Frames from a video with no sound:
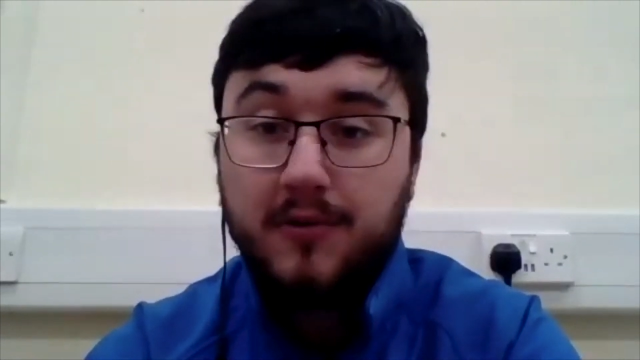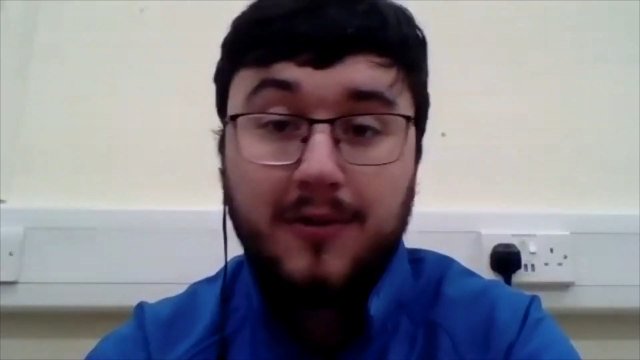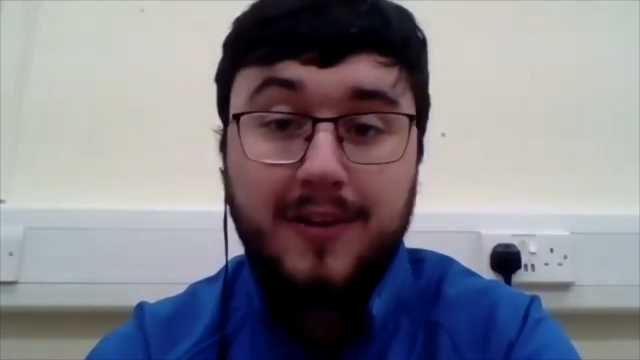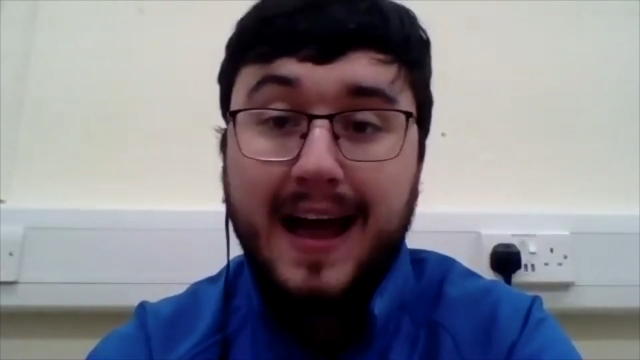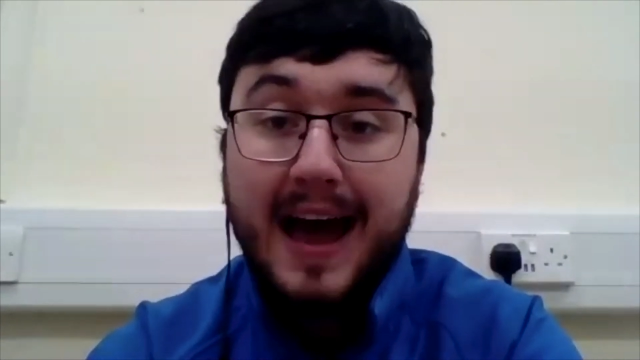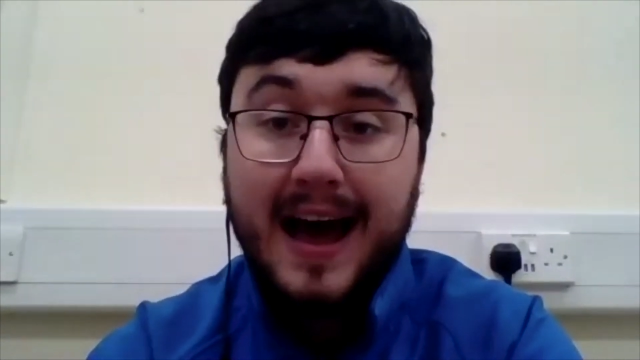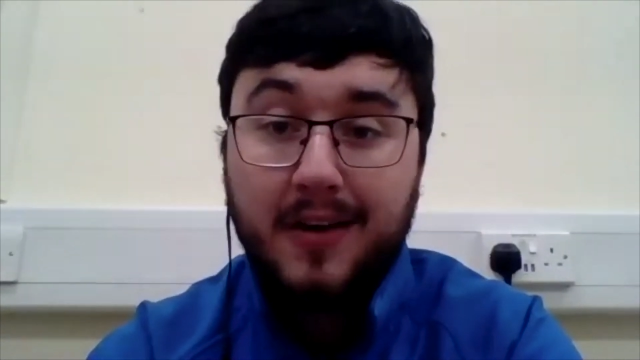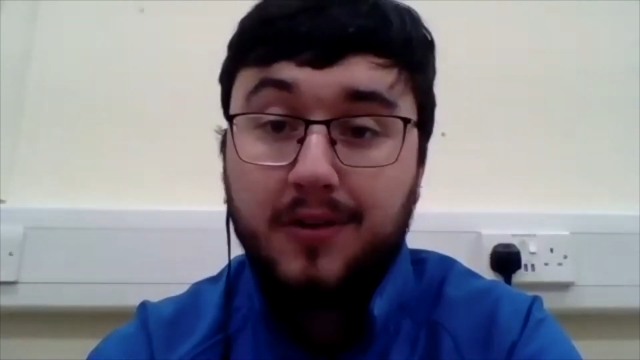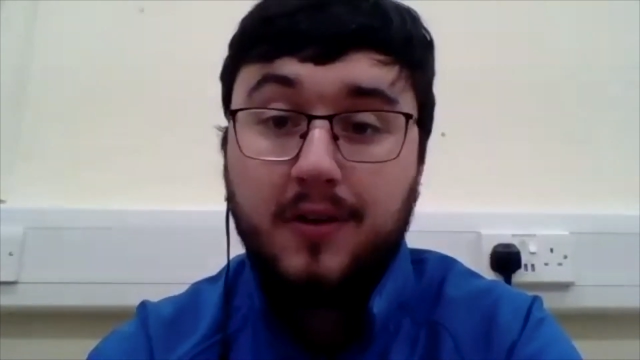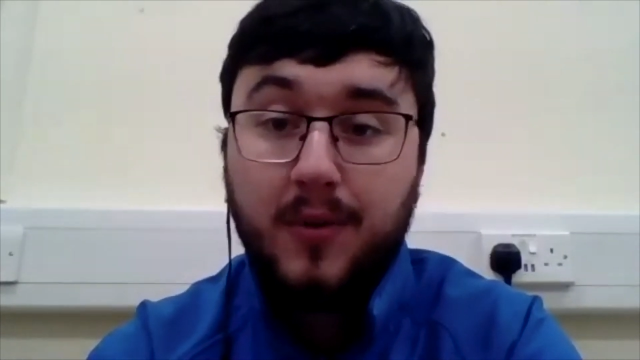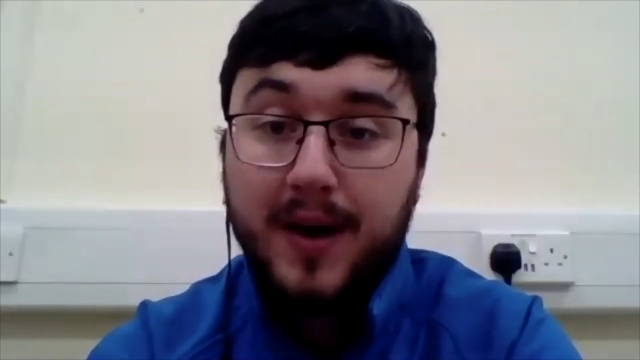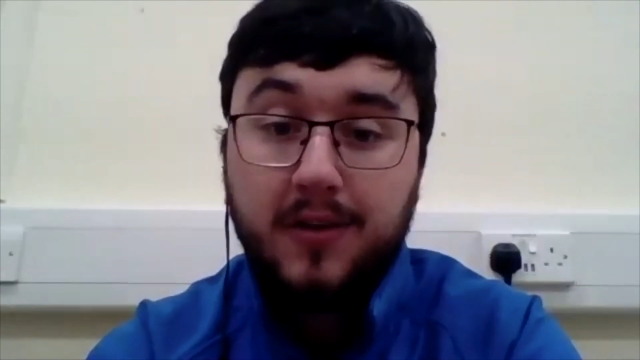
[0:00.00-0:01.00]
just
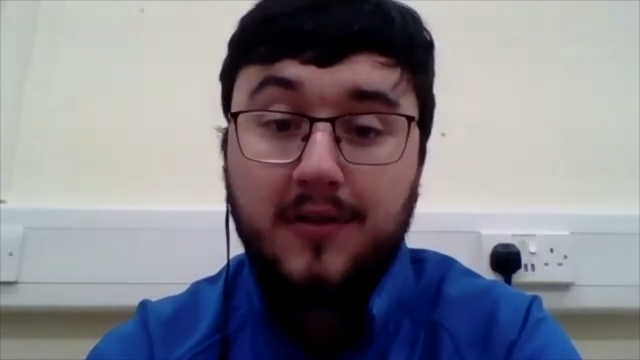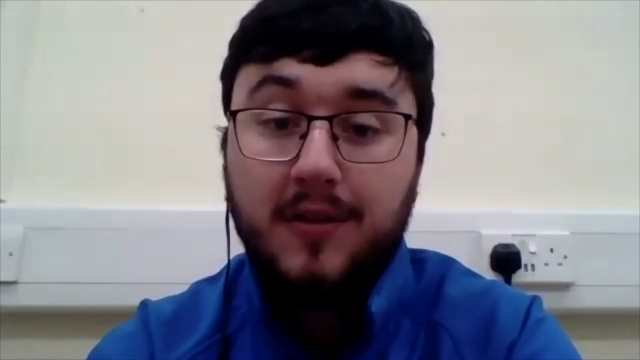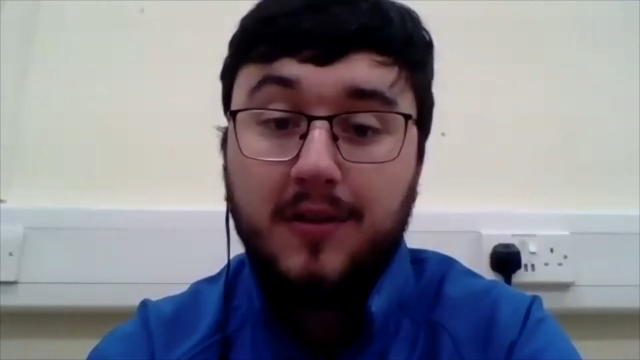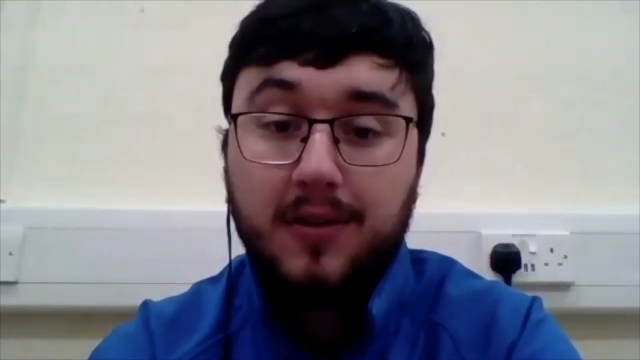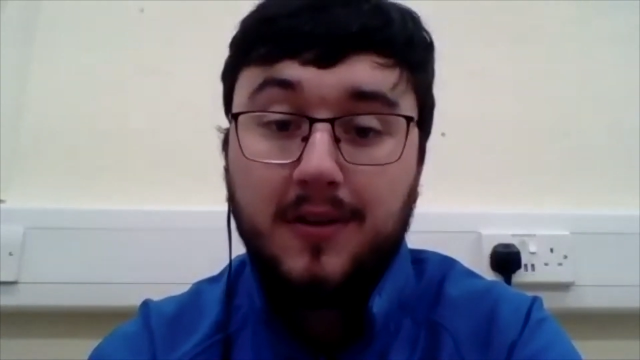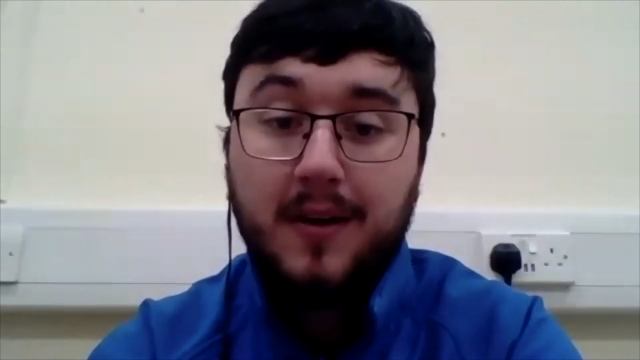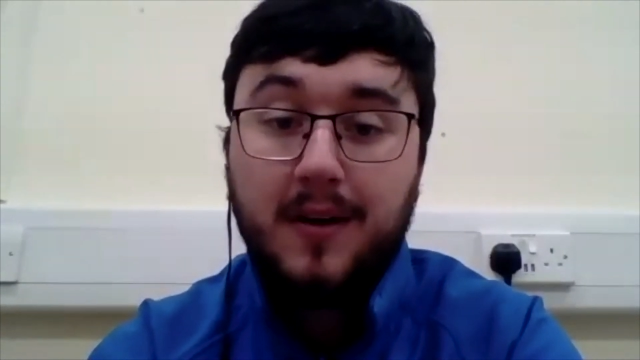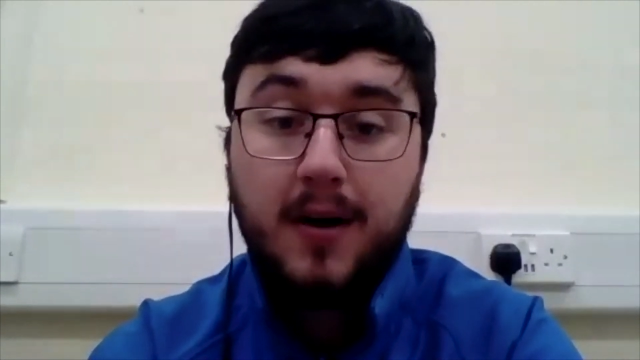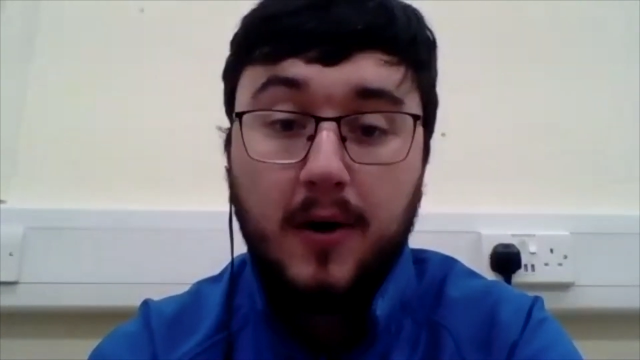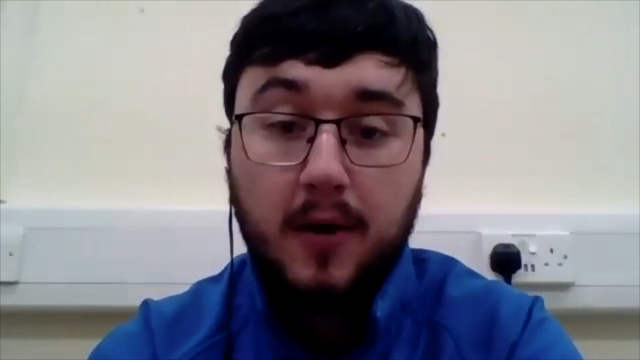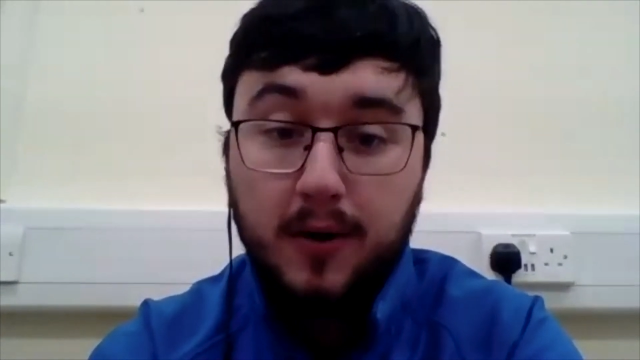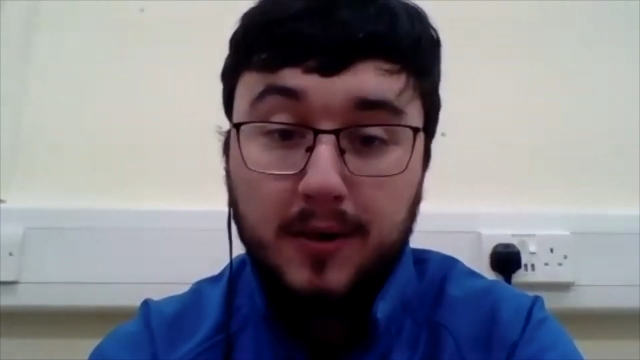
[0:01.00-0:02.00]
ask questions
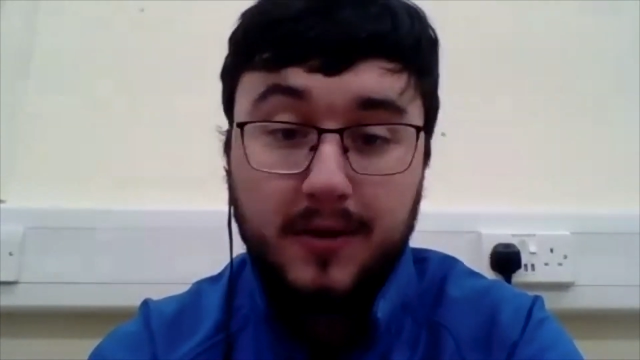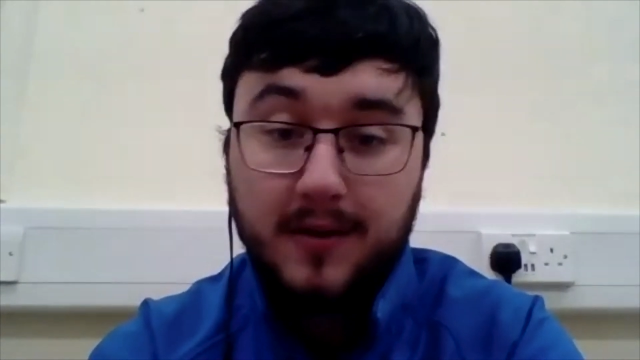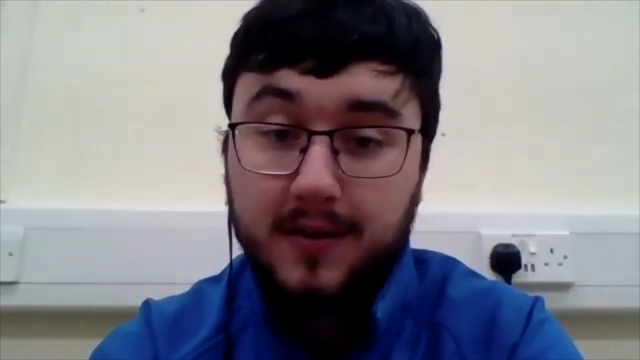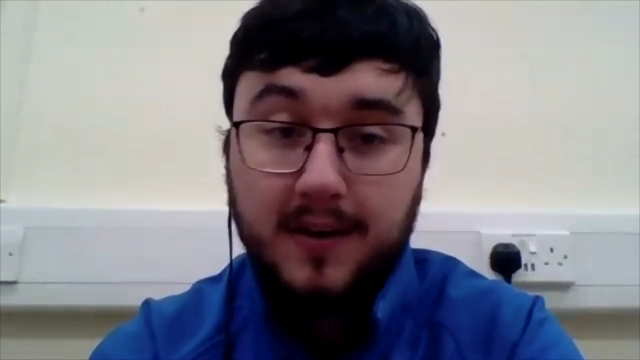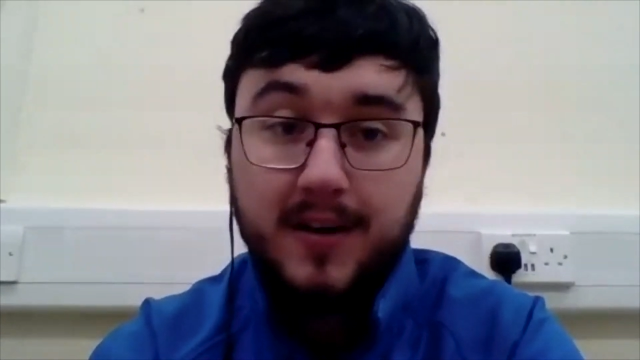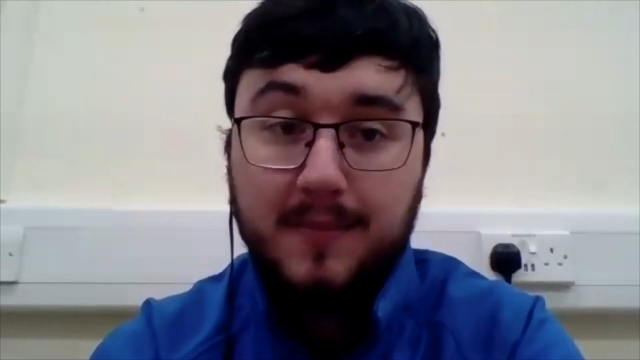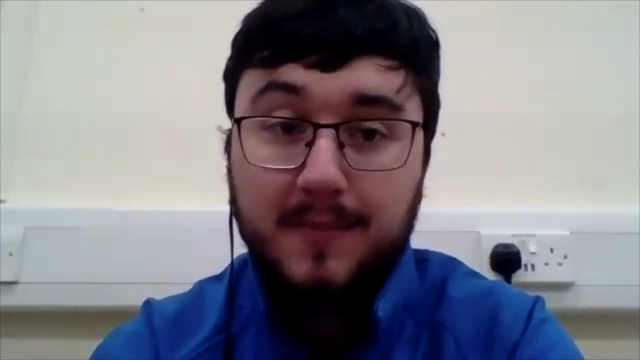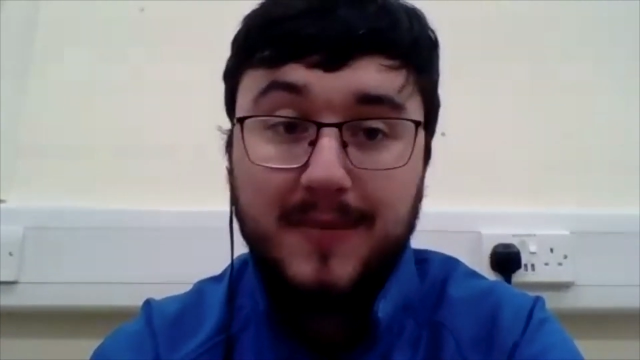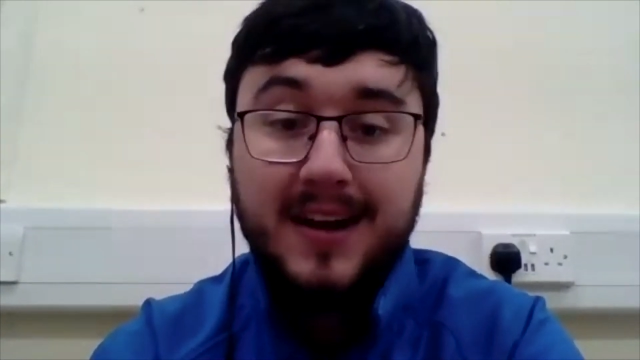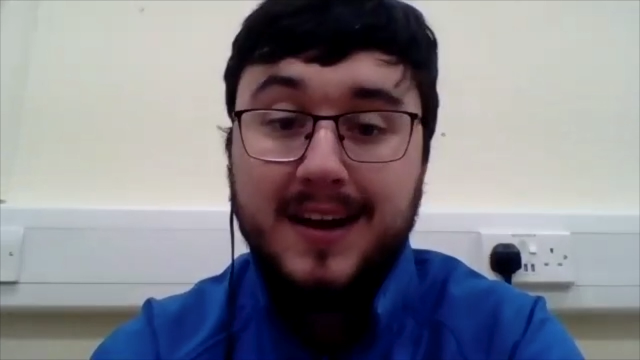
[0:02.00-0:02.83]
all the time